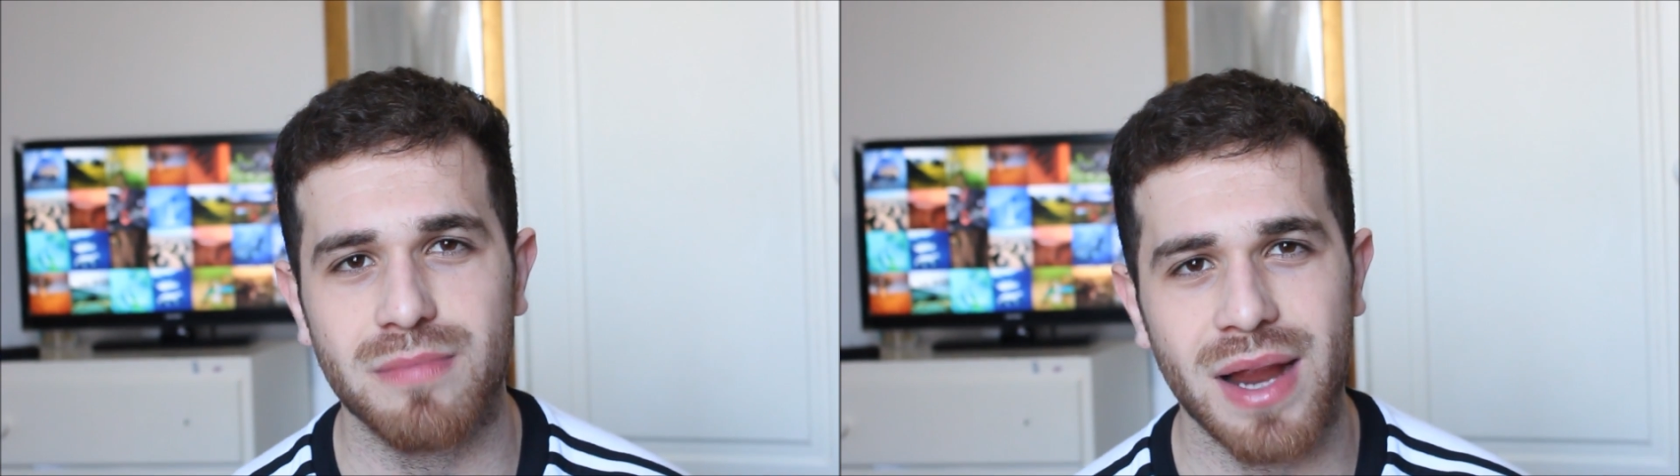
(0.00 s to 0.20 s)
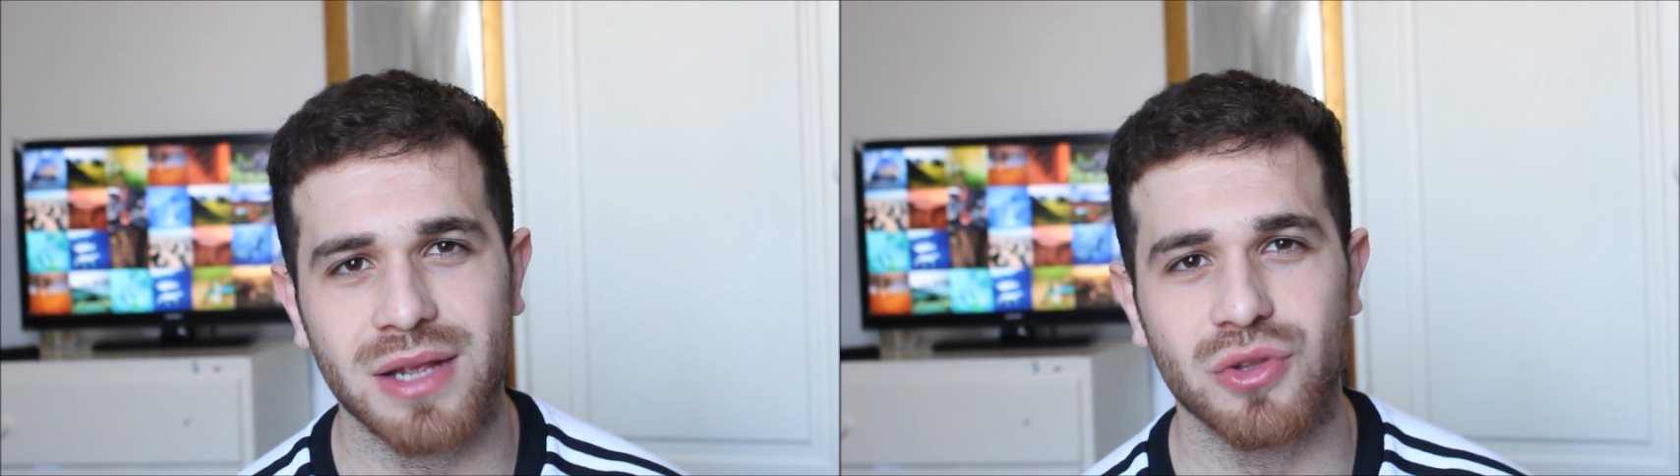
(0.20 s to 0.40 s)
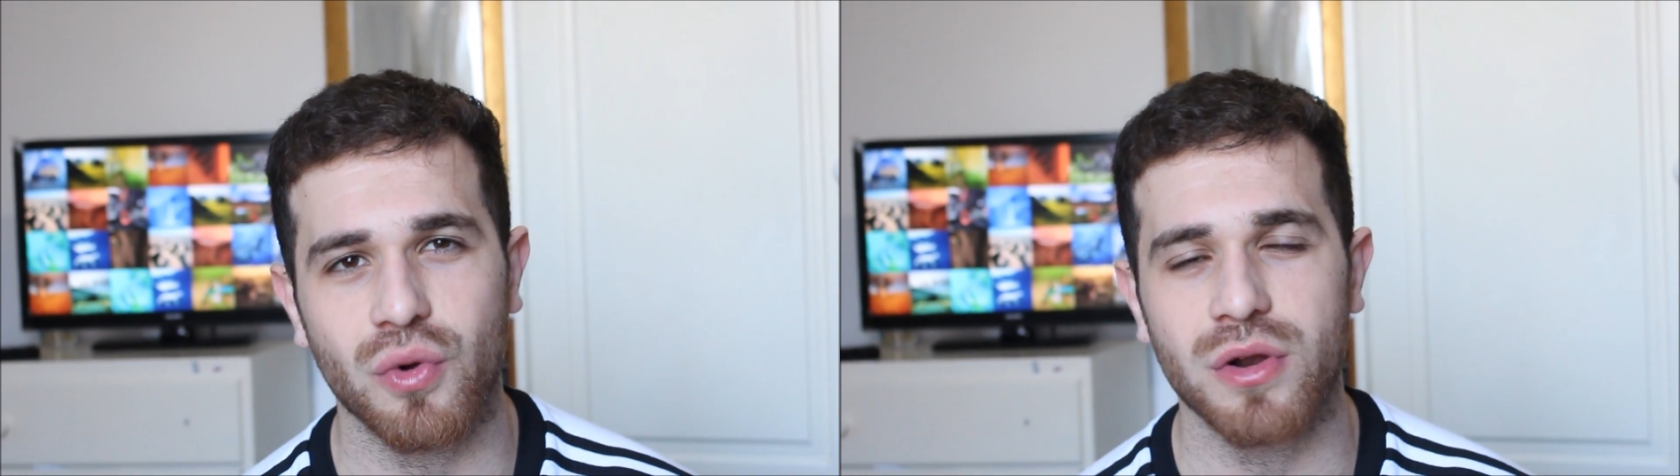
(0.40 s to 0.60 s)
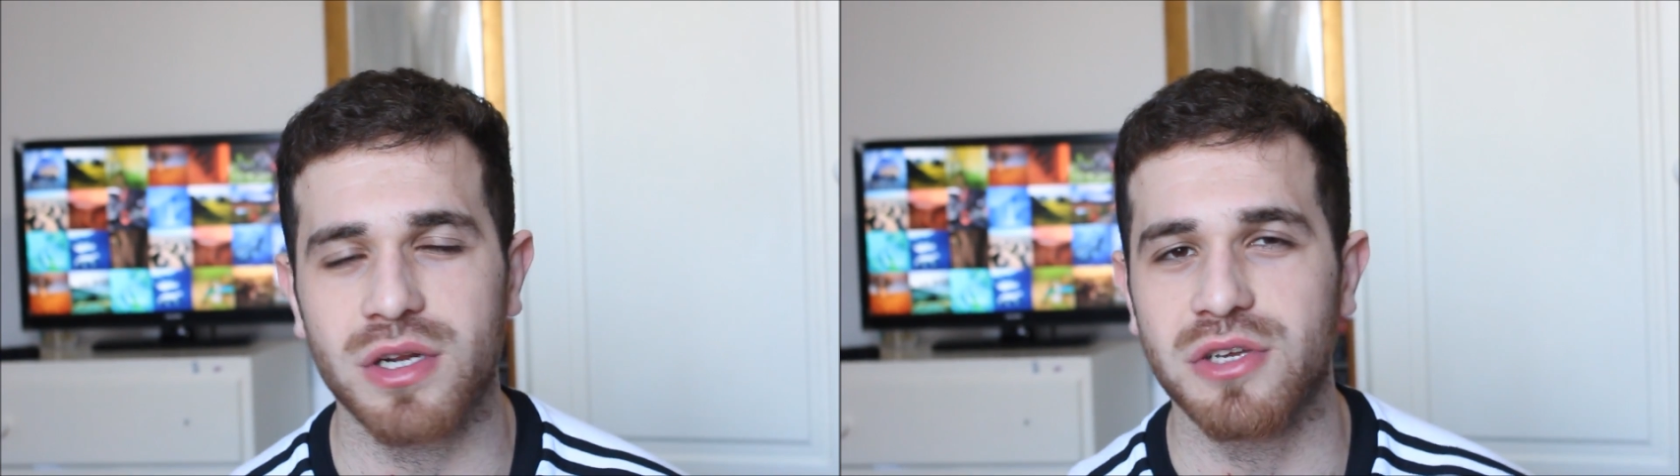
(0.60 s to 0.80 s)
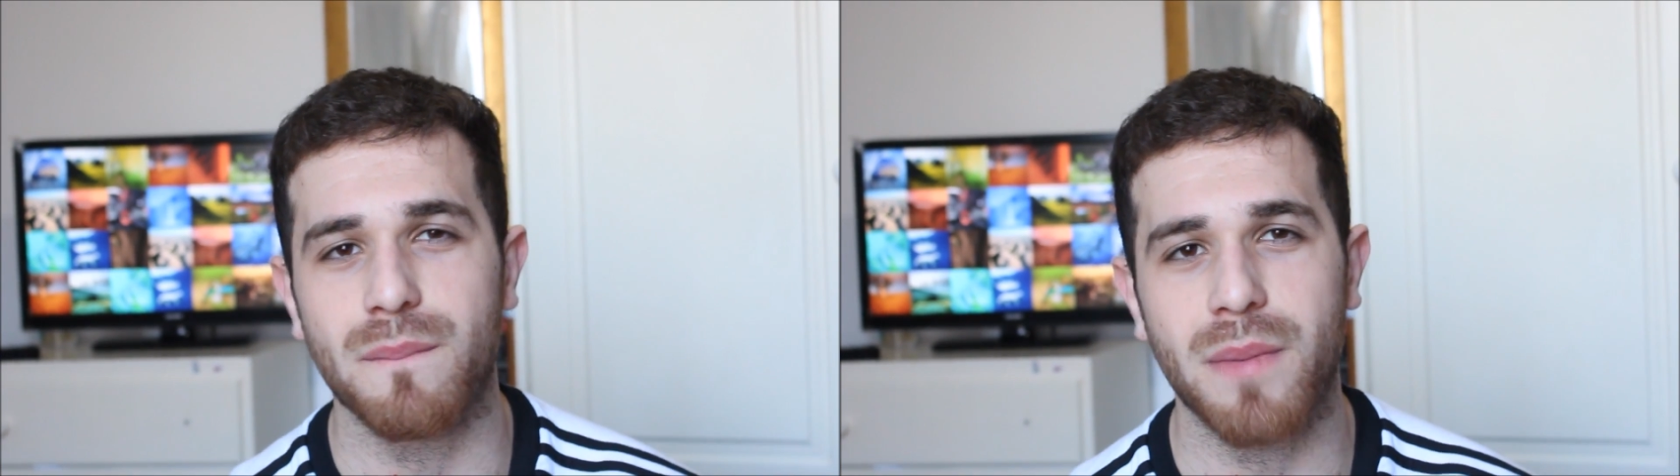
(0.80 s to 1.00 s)
market
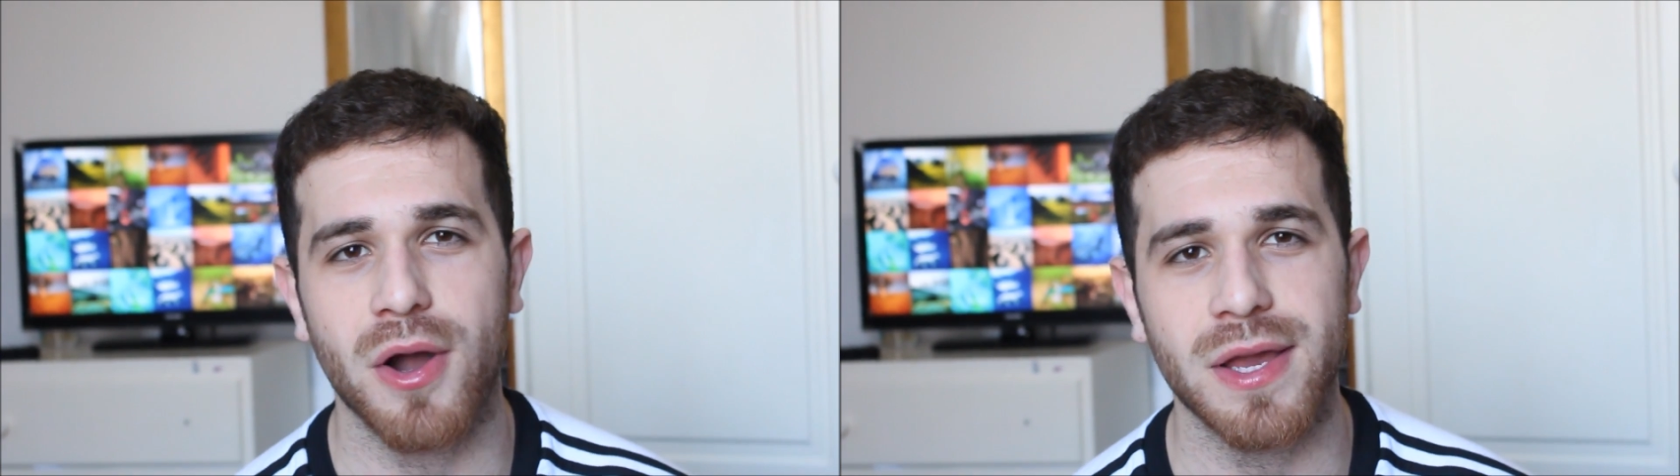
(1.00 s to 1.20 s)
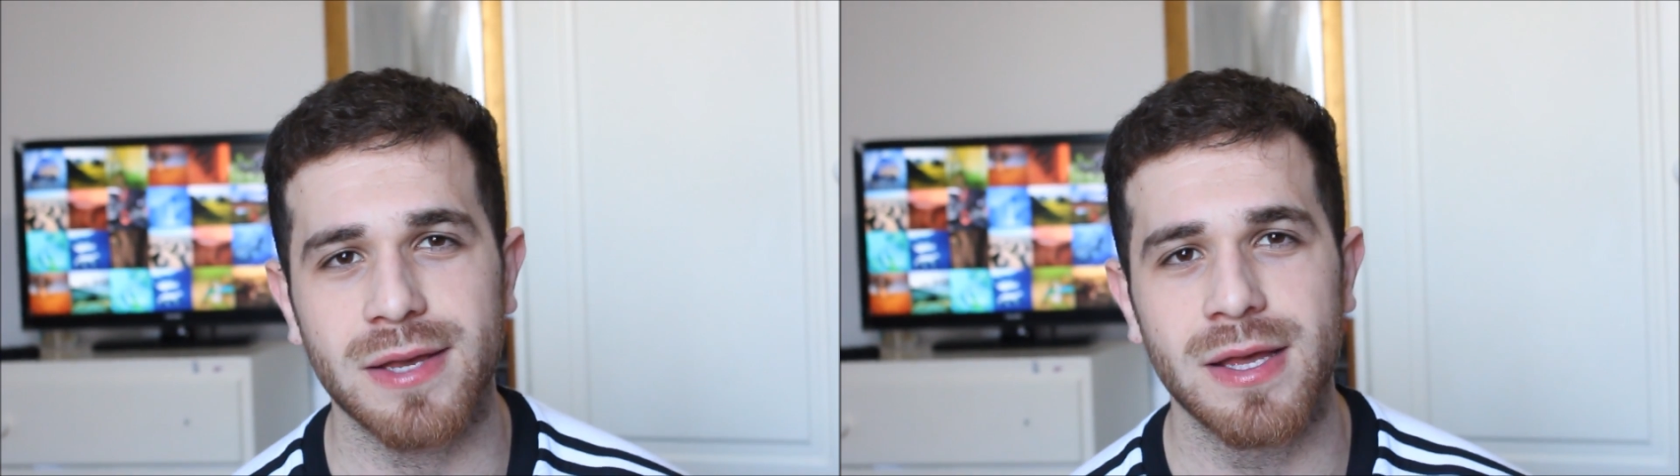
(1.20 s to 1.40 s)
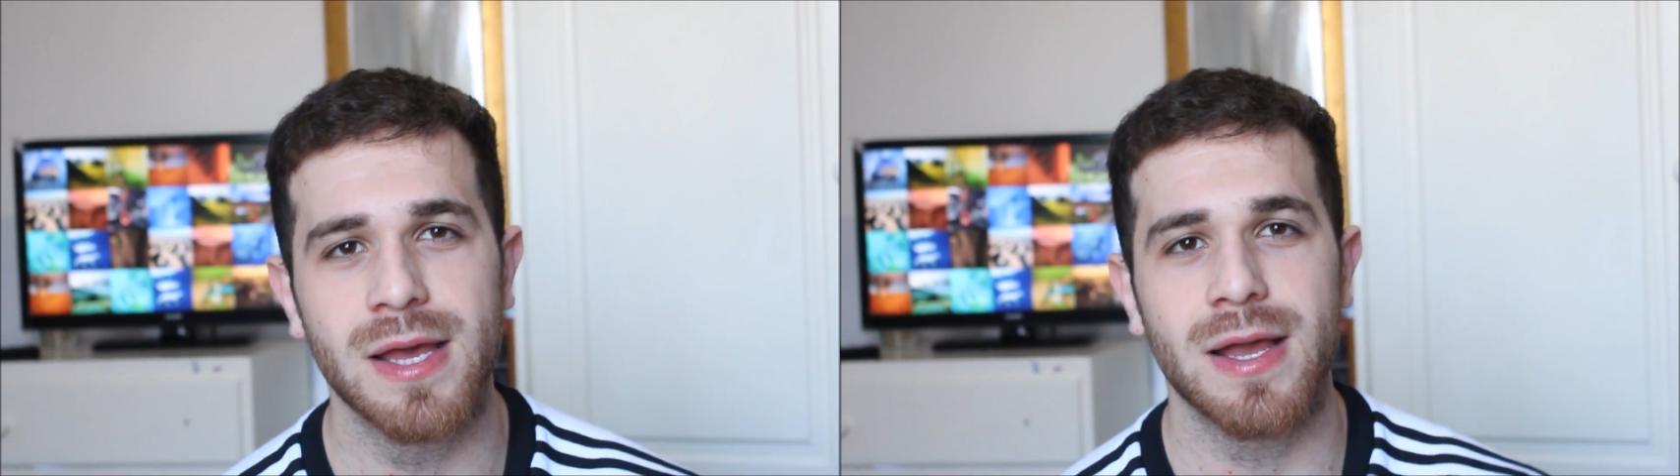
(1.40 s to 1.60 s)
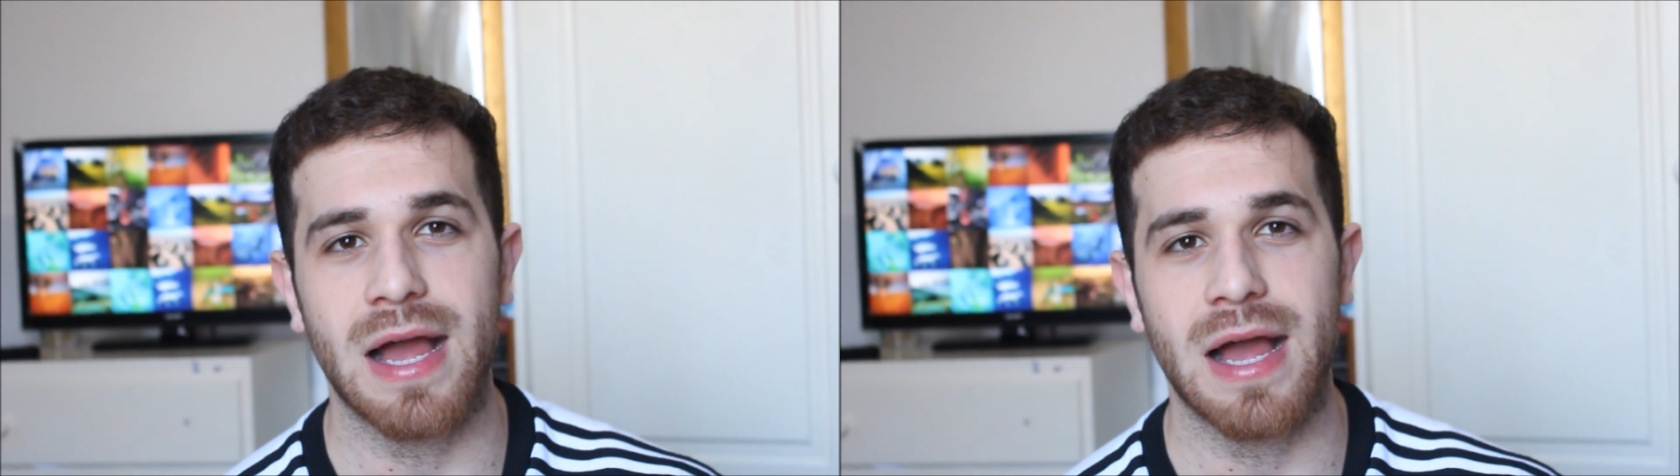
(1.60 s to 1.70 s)
order, you buy it,